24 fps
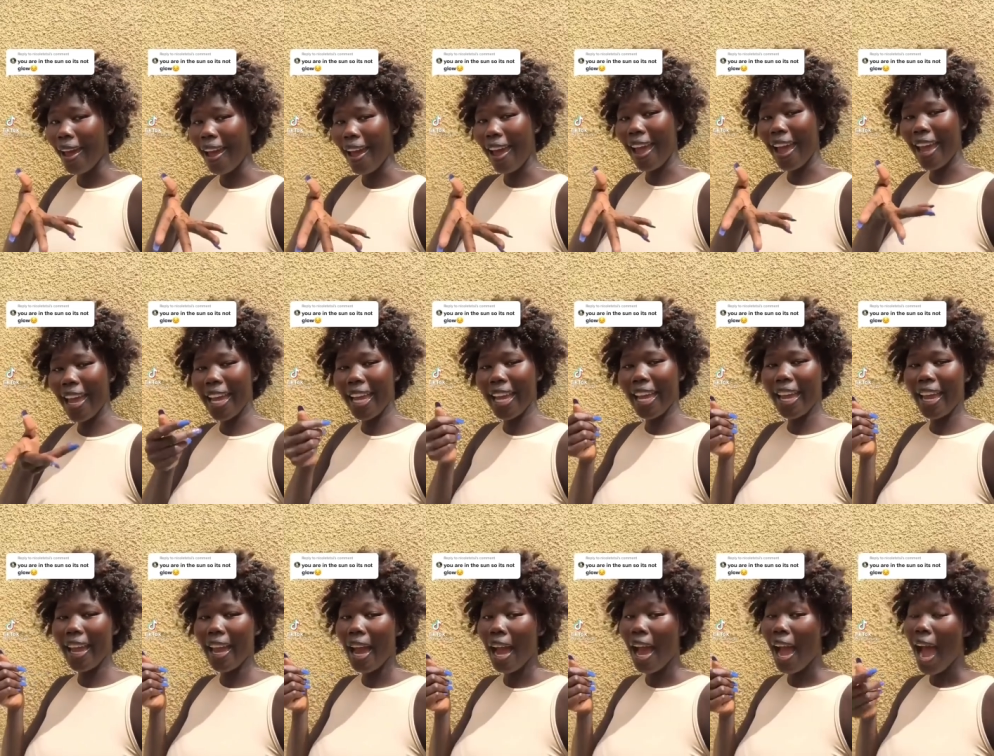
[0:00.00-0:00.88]

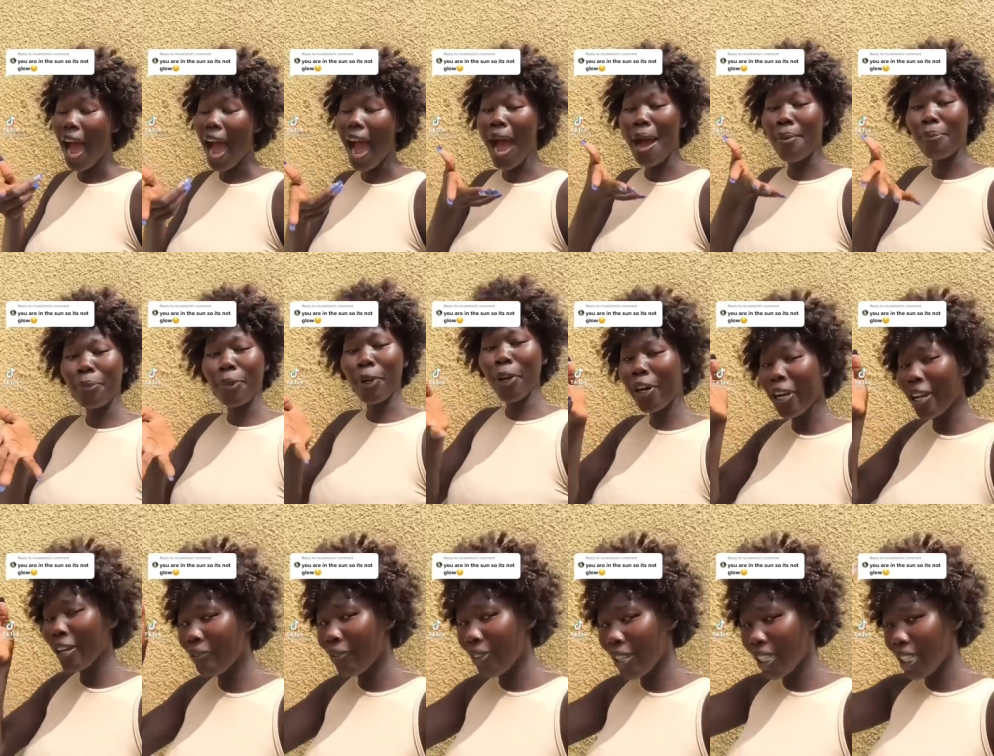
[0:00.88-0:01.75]
Hey, I'm
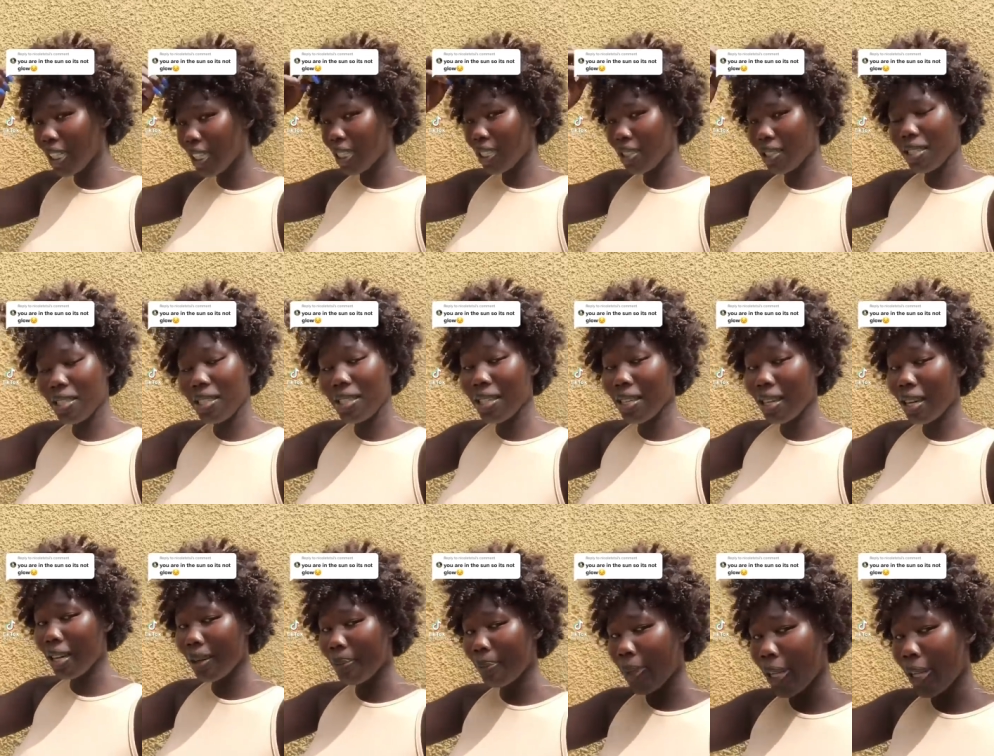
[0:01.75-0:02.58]
not even in the sun,